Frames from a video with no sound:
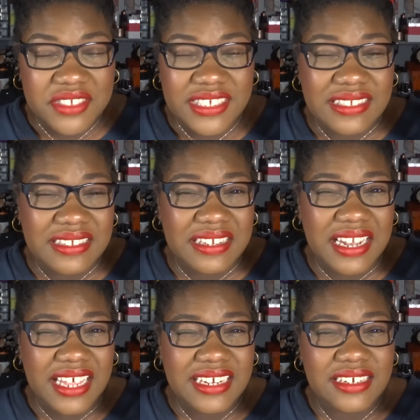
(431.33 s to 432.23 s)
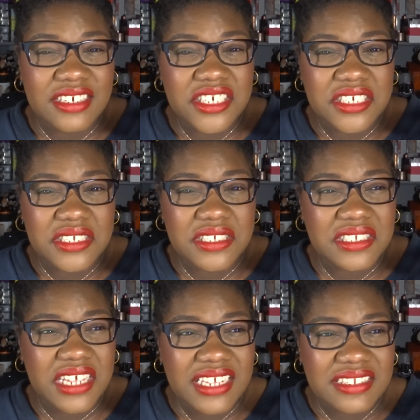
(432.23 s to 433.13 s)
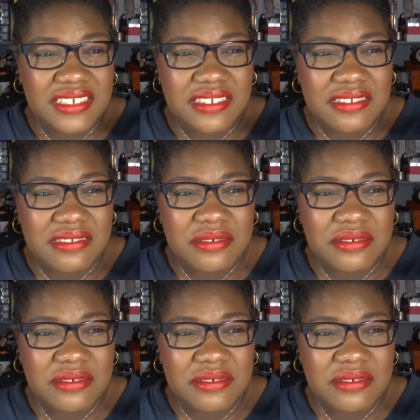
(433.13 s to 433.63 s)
slightish satin